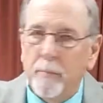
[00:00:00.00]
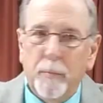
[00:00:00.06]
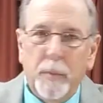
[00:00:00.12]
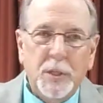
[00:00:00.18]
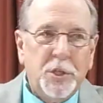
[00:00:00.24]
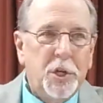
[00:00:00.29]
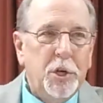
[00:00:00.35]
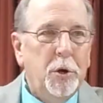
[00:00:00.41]

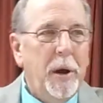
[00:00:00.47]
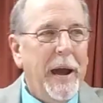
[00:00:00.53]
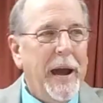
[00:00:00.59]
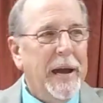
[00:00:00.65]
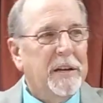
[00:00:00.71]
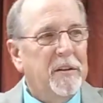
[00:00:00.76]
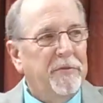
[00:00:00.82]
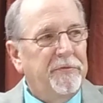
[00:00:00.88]
But you
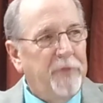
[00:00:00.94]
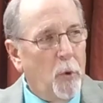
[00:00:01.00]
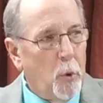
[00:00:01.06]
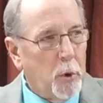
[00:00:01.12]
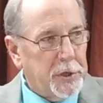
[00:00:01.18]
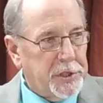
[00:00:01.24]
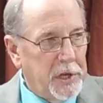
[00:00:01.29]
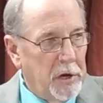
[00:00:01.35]
had to
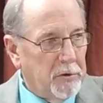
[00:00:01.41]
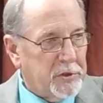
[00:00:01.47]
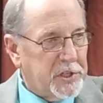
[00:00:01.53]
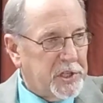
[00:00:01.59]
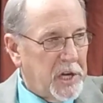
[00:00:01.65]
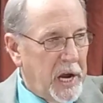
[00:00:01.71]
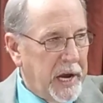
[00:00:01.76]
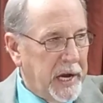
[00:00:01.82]
force those
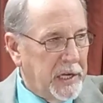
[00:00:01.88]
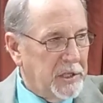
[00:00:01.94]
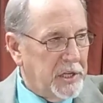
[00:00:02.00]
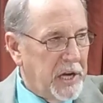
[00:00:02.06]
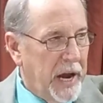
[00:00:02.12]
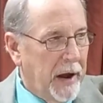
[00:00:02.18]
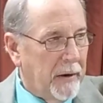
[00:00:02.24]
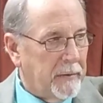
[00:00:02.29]

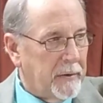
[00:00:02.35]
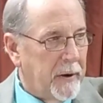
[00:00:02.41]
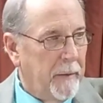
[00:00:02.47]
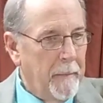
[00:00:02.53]
stains out.